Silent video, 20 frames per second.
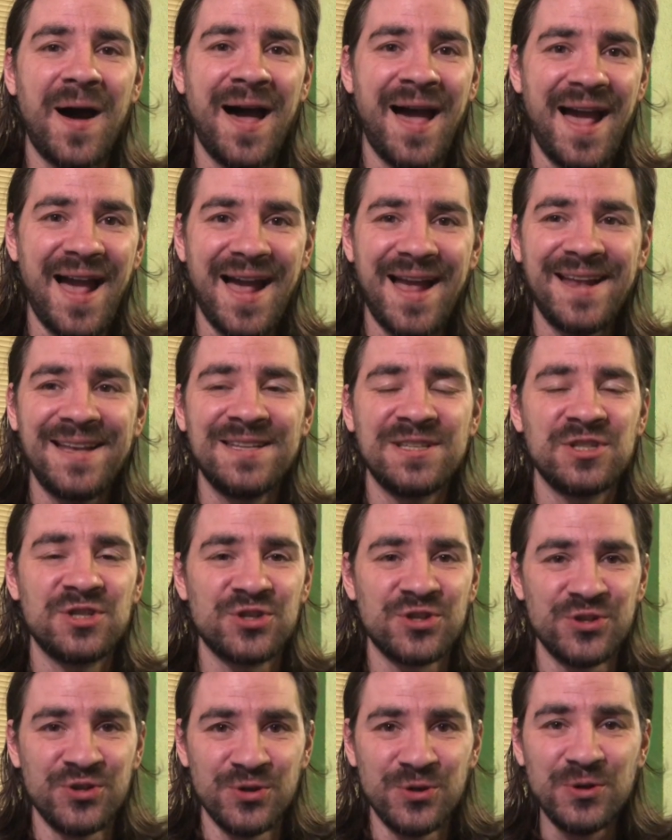and
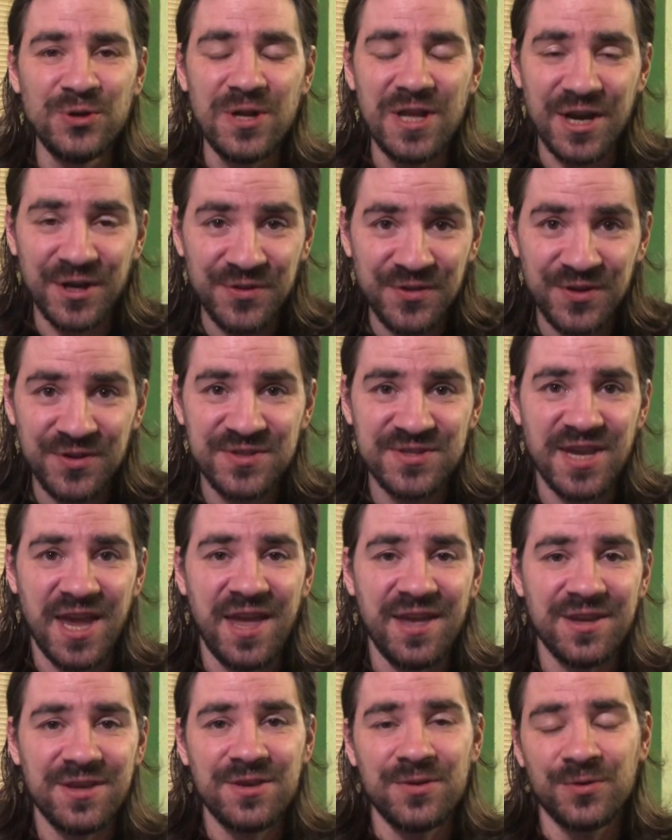truly
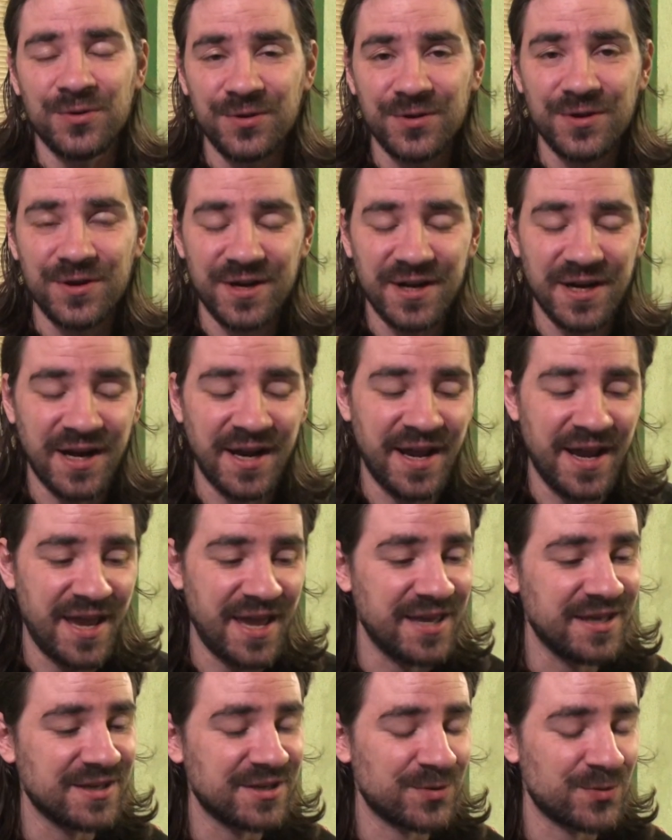undertake your
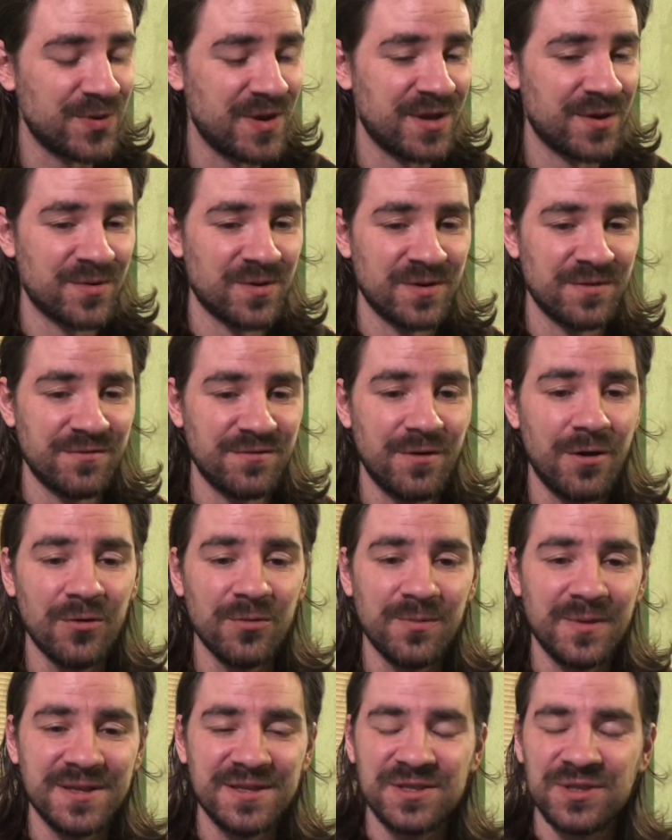a career
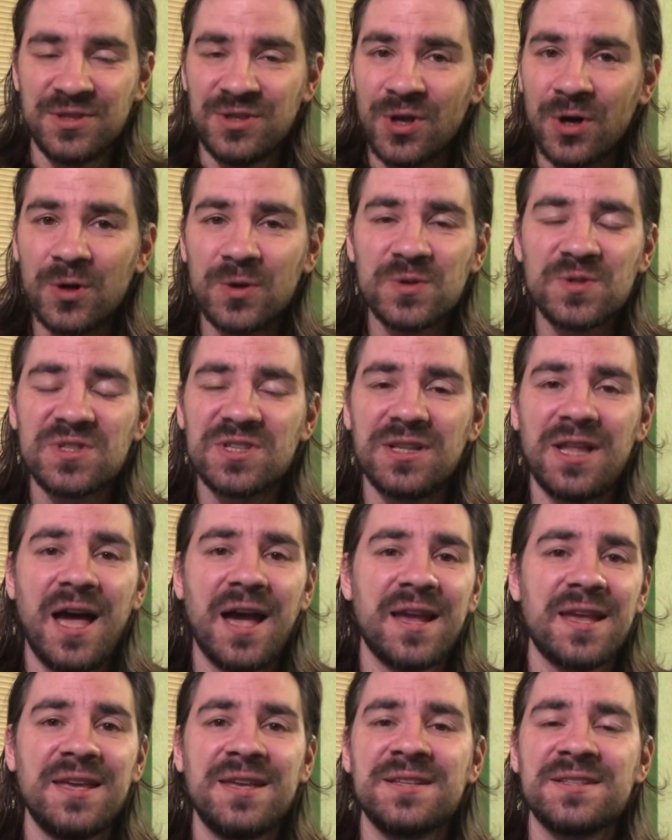unfoldment no
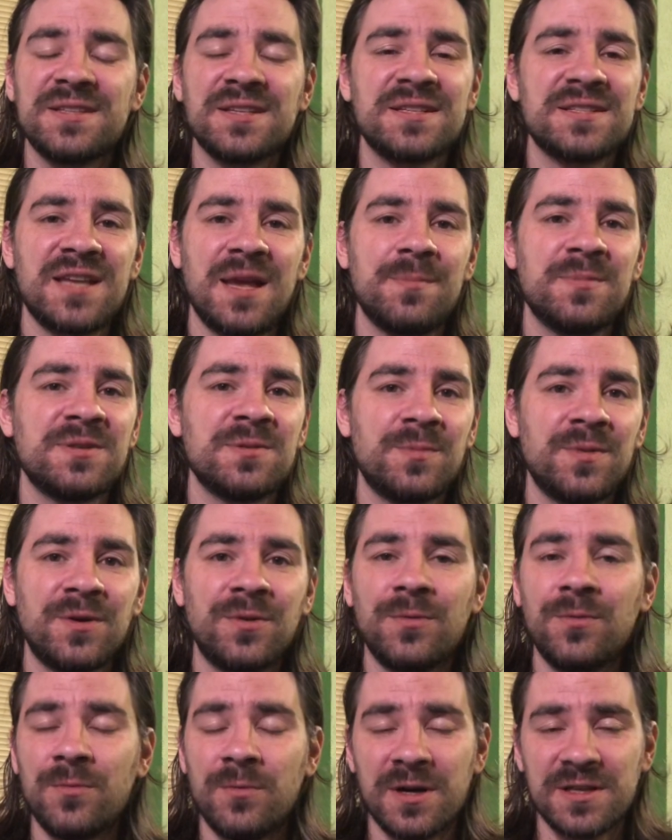slack is
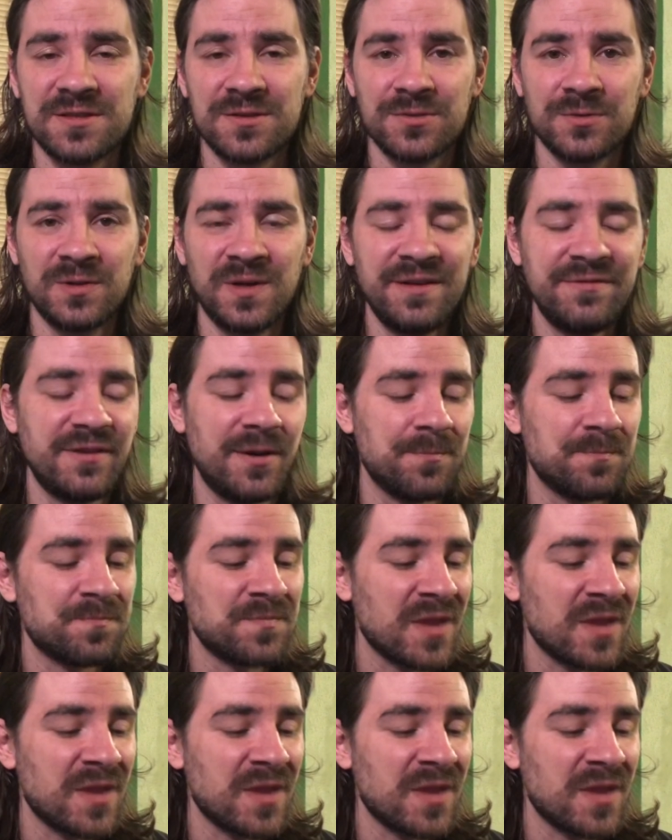acceptable whatsoever